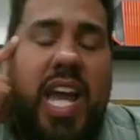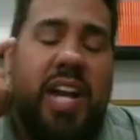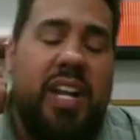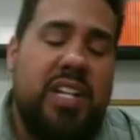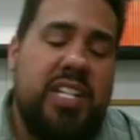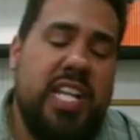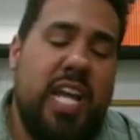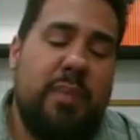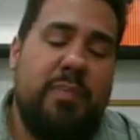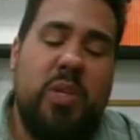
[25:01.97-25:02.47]

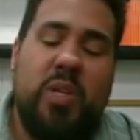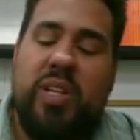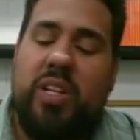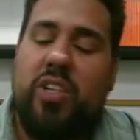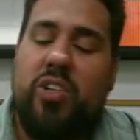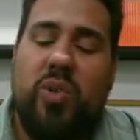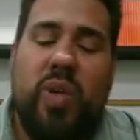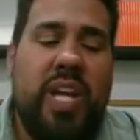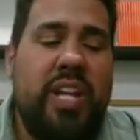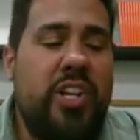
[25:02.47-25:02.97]
Anytime you
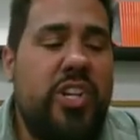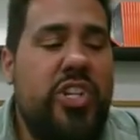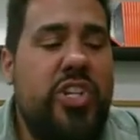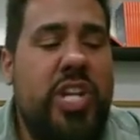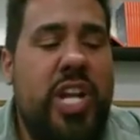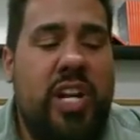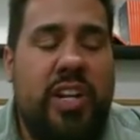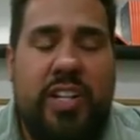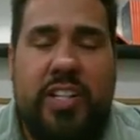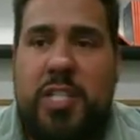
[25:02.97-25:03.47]
can create a
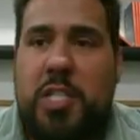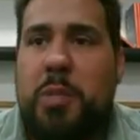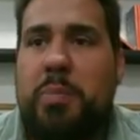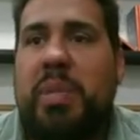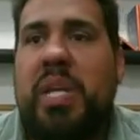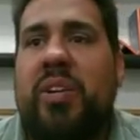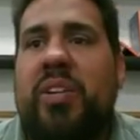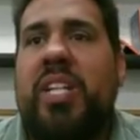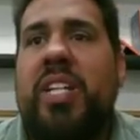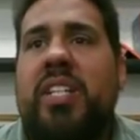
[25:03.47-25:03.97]
shared
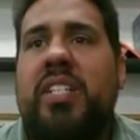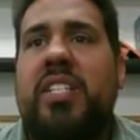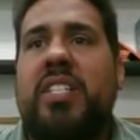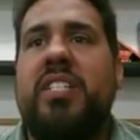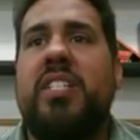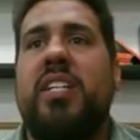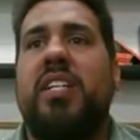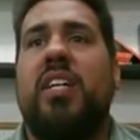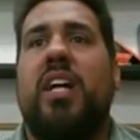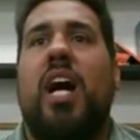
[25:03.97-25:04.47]

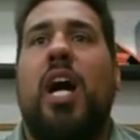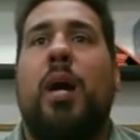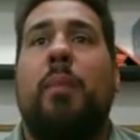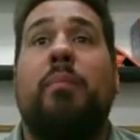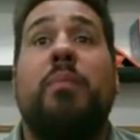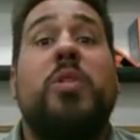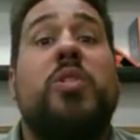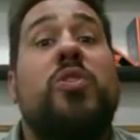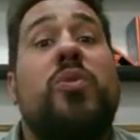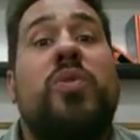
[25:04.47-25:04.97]
experience,
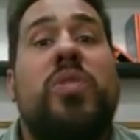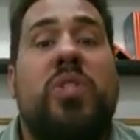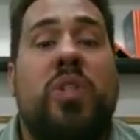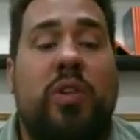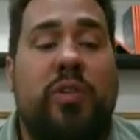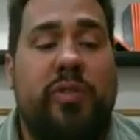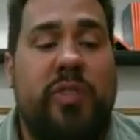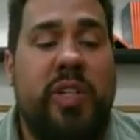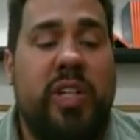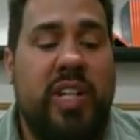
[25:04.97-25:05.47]
do
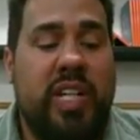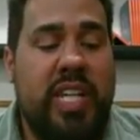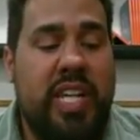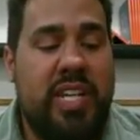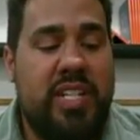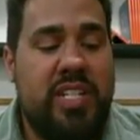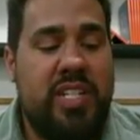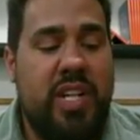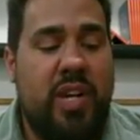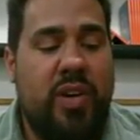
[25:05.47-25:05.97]
so for your
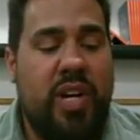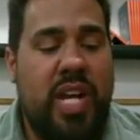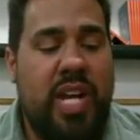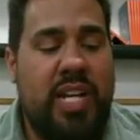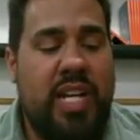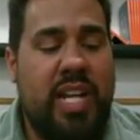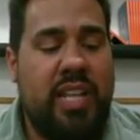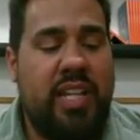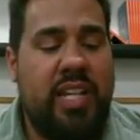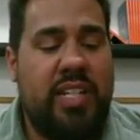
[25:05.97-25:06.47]
kids,
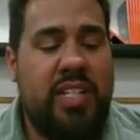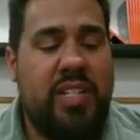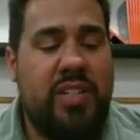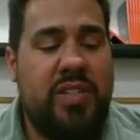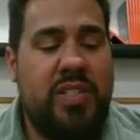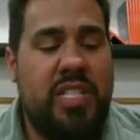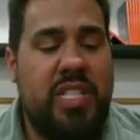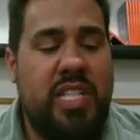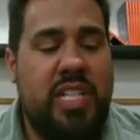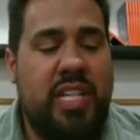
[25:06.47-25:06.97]
and I like to
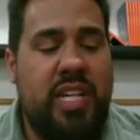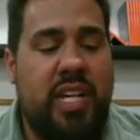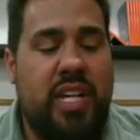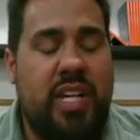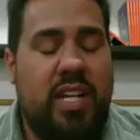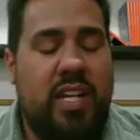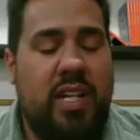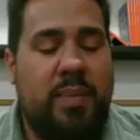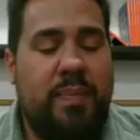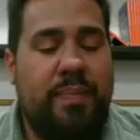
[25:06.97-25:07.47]
use
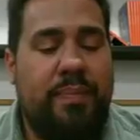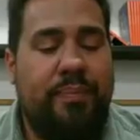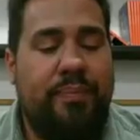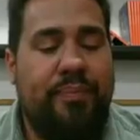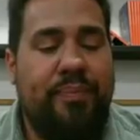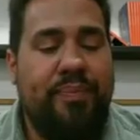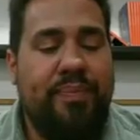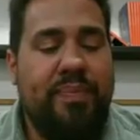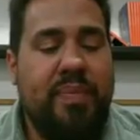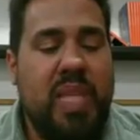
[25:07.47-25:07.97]
the
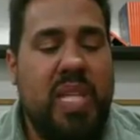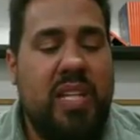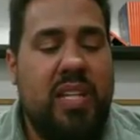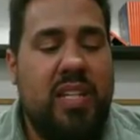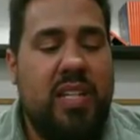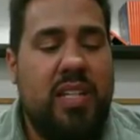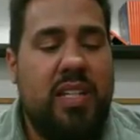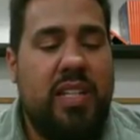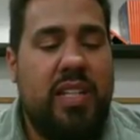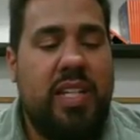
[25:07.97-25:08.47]

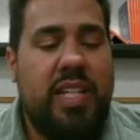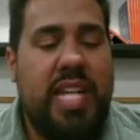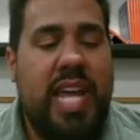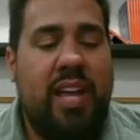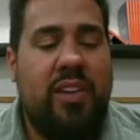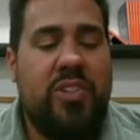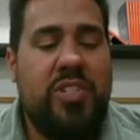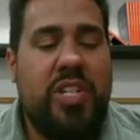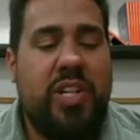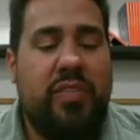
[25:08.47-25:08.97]

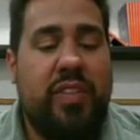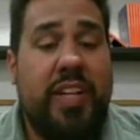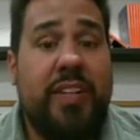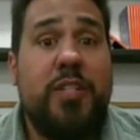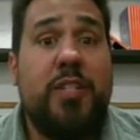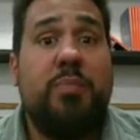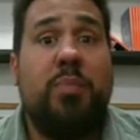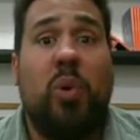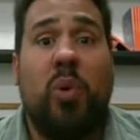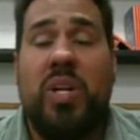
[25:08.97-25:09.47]
analogy of like
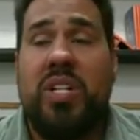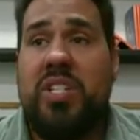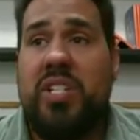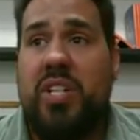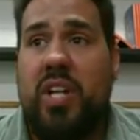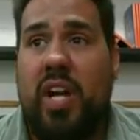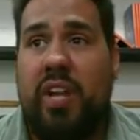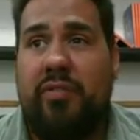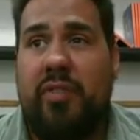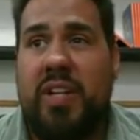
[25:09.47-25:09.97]
sports.
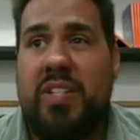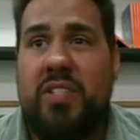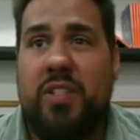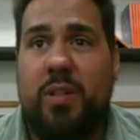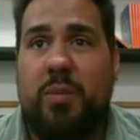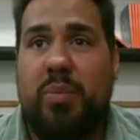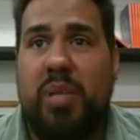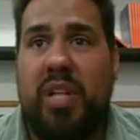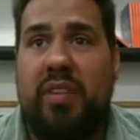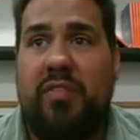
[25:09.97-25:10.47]
I've
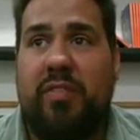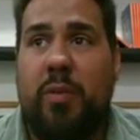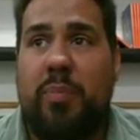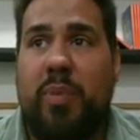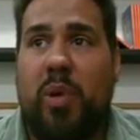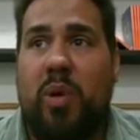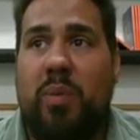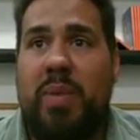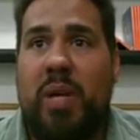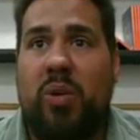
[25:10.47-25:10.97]
wrestled and played
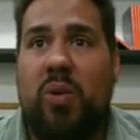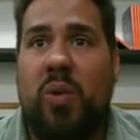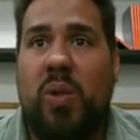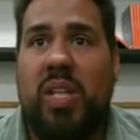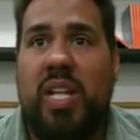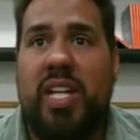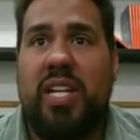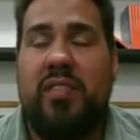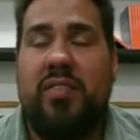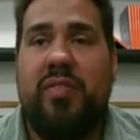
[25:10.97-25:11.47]
football my whole
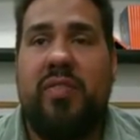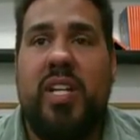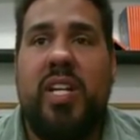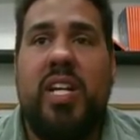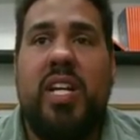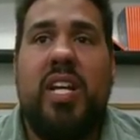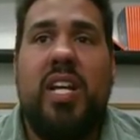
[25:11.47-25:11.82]
life,